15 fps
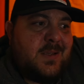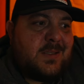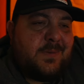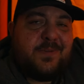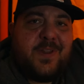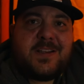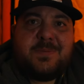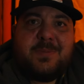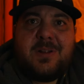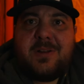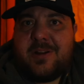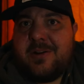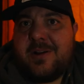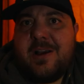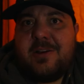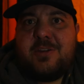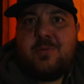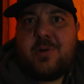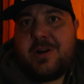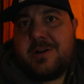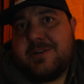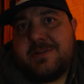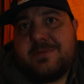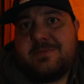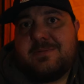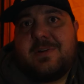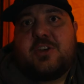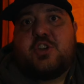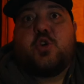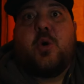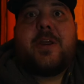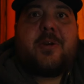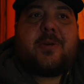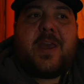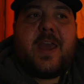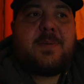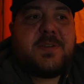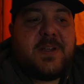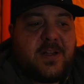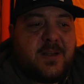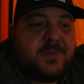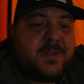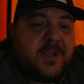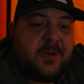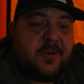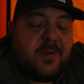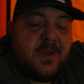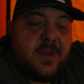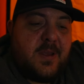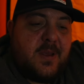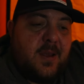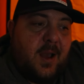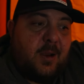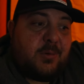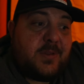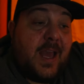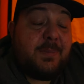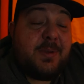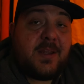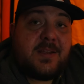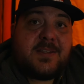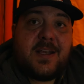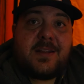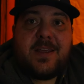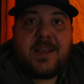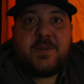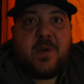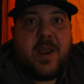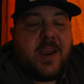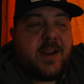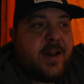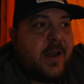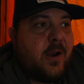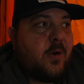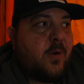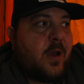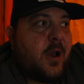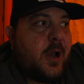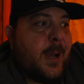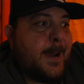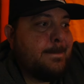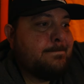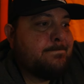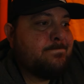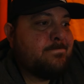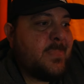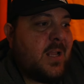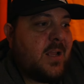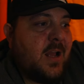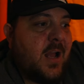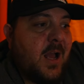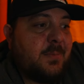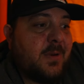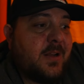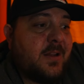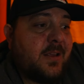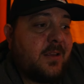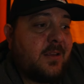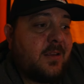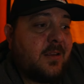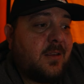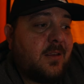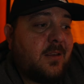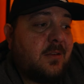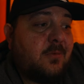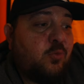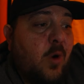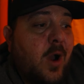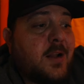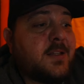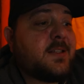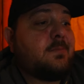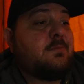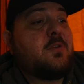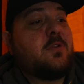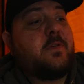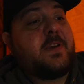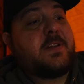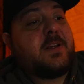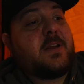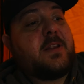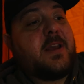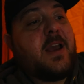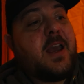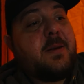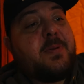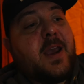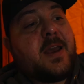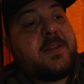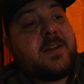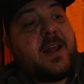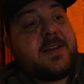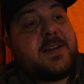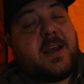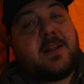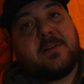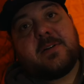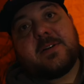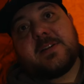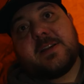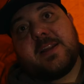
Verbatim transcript: some flexibility on how you want to just enjoy your camp setup. So uh, with that being said, thanks for hanging out. Um, I'm going to watch some movies on the iPad that I downloaded